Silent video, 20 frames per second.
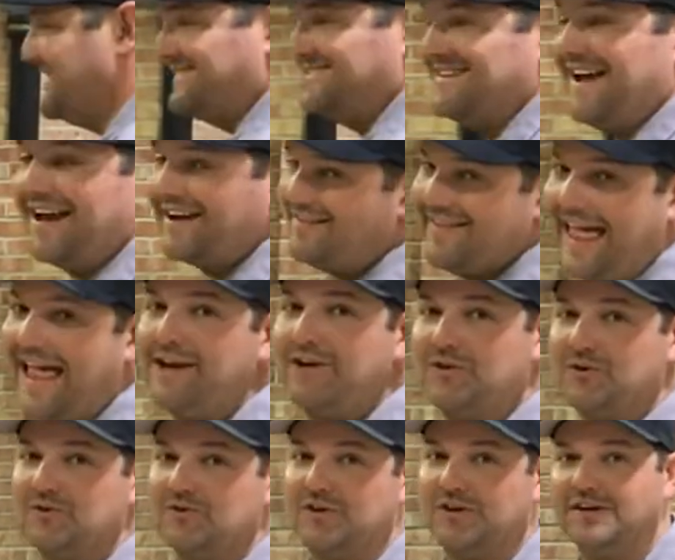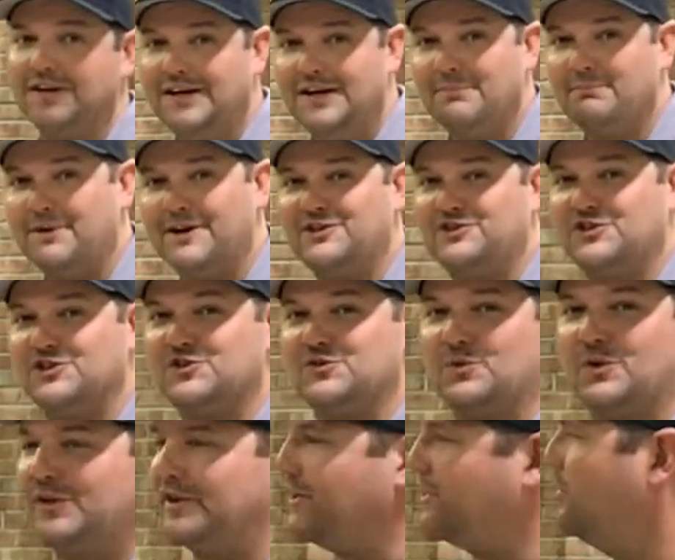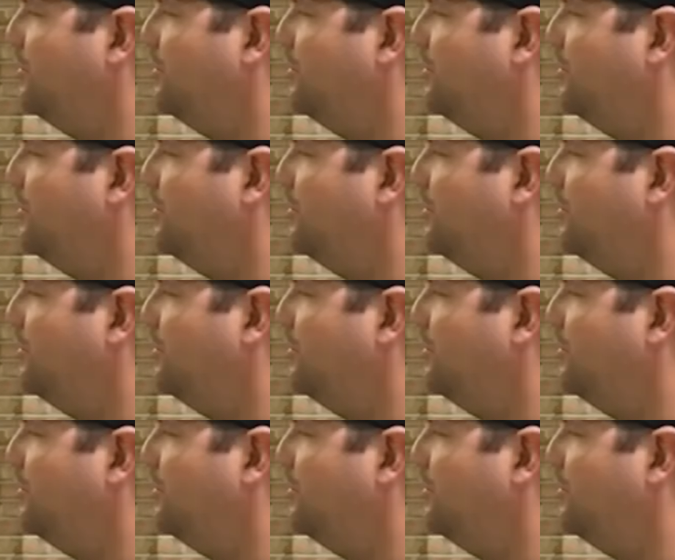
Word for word: It's not a Land Cruiser, but it's just really